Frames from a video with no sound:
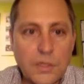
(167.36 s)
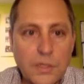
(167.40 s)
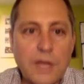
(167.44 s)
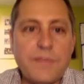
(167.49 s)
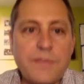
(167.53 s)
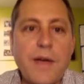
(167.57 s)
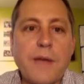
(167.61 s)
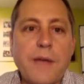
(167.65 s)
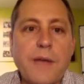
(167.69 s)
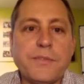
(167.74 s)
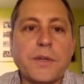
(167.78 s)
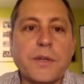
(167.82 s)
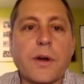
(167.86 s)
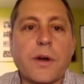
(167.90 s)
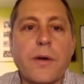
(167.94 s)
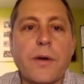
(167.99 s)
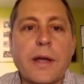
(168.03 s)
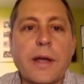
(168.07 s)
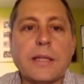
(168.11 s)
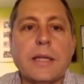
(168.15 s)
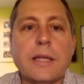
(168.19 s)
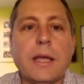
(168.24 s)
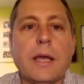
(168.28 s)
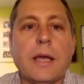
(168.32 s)
If after
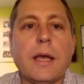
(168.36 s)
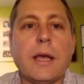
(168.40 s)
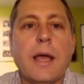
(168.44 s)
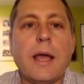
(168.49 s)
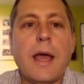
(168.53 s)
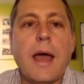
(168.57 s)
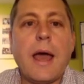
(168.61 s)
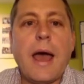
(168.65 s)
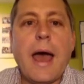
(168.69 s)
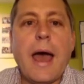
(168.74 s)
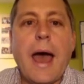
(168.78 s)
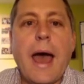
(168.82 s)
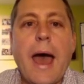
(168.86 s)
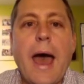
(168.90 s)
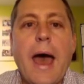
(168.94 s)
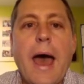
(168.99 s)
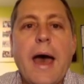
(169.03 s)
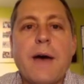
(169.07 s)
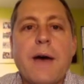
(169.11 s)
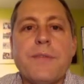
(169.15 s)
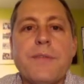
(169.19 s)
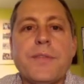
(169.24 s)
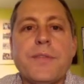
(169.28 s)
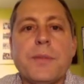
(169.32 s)
correcting
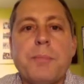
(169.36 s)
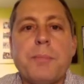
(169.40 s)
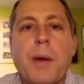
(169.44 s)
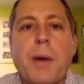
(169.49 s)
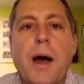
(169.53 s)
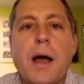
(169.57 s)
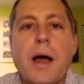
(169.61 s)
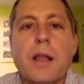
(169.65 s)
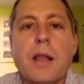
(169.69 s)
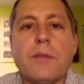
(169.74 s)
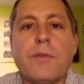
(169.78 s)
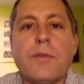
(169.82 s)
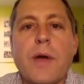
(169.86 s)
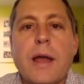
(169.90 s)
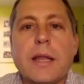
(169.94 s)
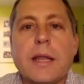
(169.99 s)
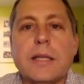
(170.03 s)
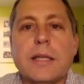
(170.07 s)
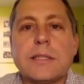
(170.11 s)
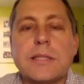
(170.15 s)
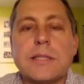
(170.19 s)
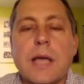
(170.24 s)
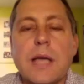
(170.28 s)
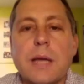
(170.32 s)
half the pile of
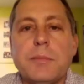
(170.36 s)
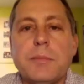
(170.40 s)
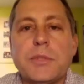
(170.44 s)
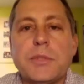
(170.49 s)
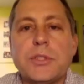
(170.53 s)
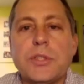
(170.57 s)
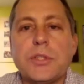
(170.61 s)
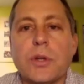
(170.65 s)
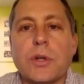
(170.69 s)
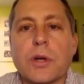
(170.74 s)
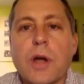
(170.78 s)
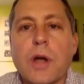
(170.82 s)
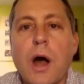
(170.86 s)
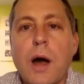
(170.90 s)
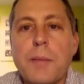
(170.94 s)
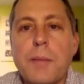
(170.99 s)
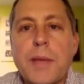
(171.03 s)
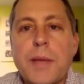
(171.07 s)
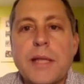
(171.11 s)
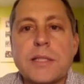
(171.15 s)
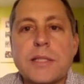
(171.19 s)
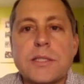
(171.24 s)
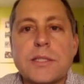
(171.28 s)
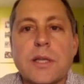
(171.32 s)
writing assignments, your
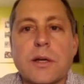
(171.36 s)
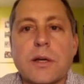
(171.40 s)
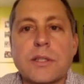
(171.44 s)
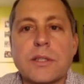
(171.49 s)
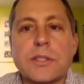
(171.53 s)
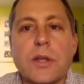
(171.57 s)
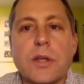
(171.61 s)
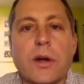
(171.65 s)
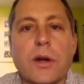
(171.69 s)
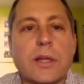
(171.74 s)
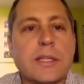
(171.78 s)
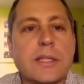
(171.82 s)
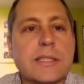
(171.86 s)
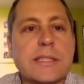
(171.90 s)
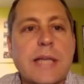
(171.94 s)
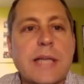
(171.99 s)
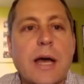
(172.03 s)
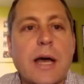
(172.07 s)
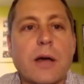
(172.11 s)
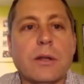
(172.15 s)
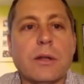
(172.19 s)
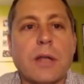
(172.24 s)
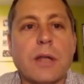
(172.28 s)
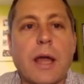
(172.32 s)
comments are starting to
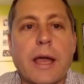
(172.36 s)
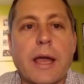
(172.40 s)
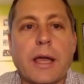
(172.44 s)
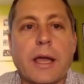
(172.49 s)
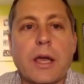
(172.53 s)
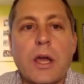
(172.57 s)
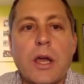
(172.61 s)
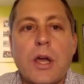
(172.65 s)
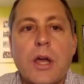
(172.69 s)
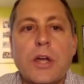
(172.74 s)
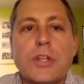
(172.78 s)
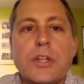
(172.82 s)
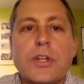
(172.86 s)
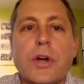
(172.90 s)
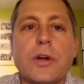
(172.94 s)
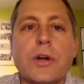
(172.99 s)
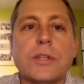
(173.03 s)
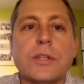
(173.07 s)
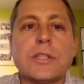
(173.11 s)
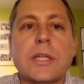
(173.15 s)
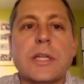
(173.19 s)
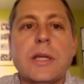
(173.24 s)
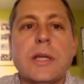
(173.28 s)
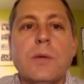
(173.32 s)
sound like
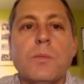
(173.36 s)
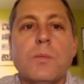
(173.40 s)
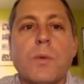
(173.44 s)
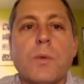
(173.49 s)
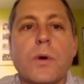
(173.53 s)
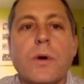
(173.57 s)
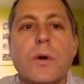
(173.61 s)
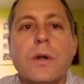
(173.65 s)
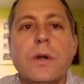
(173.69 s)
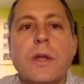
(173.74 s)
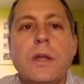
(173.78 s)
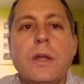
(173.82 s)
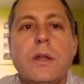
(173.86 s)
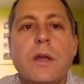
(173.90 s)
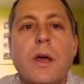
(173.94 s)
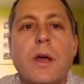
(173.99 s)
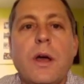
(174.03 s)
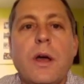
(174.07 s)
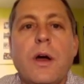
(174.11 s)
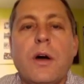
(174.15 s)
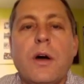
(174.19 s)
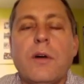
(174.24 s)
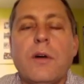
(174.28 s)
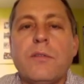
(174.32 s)
tersely worded
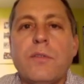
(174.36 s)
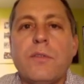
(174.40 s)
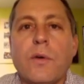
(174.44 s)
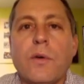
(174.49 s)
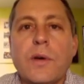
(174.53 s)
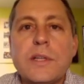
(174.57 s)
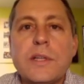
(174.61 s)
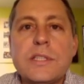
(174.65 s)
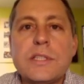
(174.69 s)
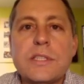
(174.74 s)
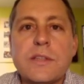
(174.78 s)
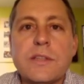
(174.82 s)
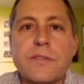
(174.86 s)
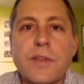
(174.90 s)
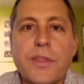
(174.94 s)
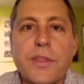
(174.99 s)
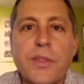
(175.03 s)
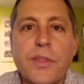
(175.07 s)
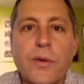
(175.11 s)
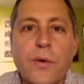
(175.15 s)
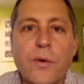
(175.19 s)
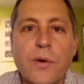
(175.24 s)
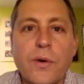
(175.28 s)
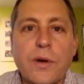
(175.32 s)
voice of
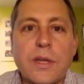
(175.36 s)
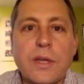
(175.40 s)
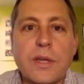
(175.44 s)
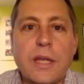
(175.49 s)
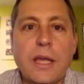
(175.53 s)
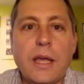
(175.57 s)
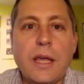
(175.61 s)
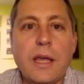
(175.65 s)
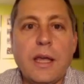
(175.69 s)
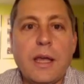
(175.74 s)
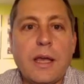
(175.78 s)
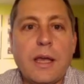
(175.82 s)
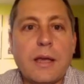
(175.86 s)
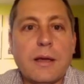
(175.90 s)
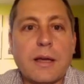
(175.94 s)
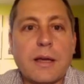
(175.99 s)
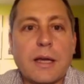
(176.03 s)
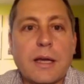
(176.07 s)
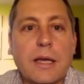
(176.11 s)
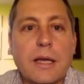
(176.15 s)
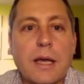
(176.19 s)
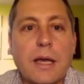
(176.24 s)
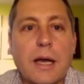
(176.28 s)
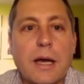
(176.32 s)
authority
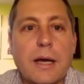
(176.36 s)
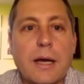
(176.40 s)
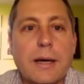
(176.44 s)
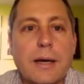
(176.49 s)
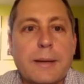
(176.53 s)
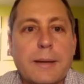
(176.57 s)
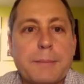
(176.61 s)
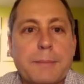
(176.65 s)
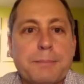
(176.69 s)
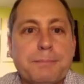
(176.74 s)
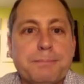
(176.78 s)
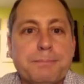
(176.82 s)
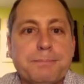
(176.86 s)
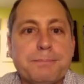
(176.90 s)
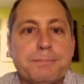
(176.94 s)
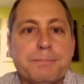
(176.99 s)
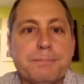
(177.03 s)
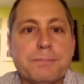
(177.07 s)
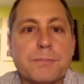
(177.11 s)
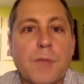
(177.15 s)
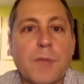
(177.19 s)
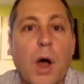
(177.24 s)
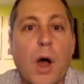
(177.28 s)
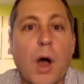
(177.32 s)

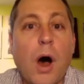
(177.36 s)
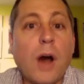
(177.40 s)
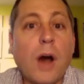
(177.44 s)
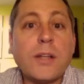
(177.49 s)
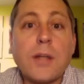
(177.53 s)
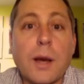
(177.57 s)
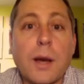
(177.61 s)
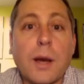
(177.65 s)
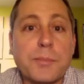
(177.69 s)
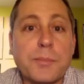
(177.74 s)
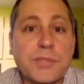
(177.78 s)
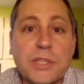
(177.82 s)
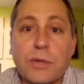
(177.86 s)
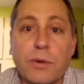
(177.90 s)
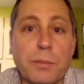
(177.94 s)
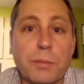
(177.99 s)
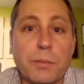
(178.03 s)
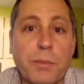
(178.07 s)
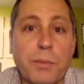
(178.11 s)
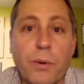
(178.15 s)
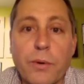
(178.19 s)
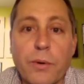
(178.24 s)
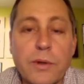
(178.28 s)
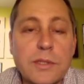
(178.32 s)
autopsy
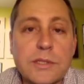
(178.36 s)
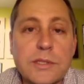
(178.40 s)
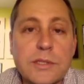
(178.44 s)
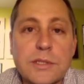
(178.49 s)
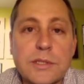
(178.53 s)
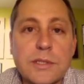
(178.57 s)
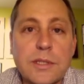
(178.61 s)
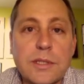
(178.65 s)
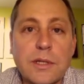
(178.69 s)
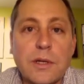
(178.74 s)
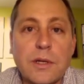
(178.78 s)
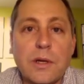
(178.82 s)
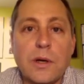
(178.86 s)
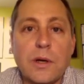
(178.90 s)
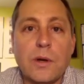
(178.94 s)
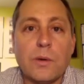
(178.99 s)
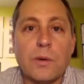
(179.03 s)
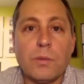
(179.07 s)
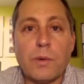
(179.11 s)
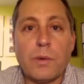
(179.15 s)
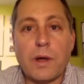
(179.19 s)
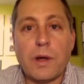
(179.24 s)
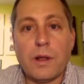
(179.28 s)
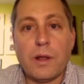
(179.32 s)
reports,
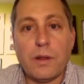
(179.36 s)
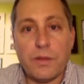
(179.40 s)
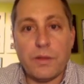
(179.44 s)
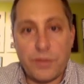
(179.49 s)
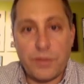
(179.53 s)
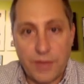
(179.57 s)
well,